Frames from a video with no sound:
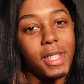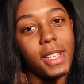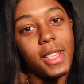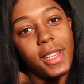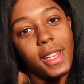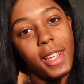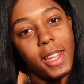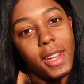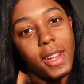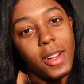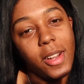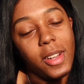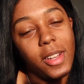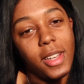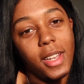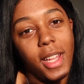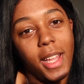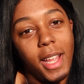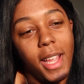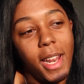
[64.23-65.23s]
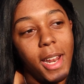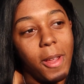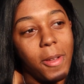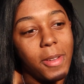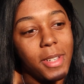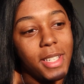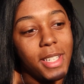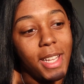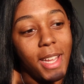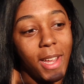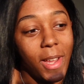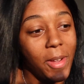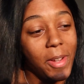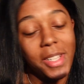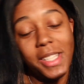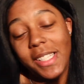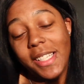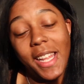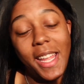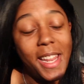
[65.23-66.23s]
sitting here and I was just like, oh,
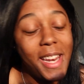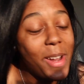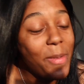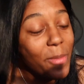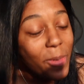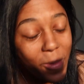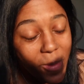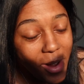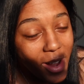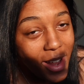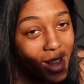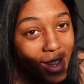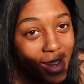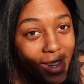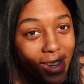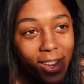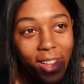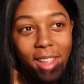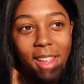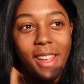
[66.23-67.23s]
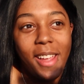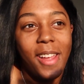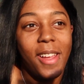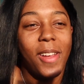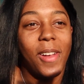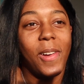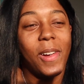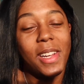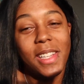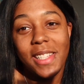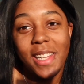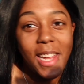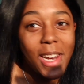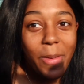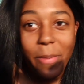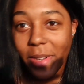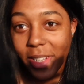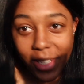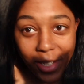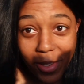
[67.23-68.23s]
it's day number 1, or it's day
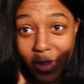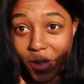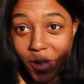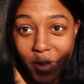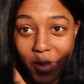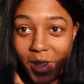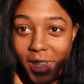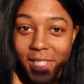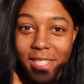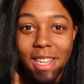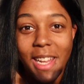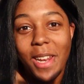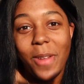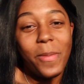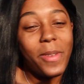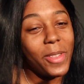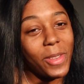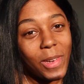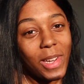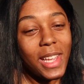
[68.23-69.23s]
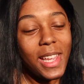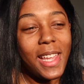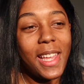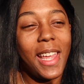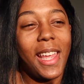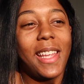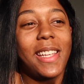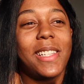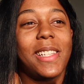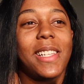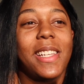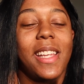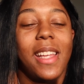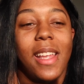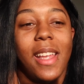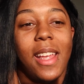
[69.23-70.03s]
number 2, it's day number 3. It's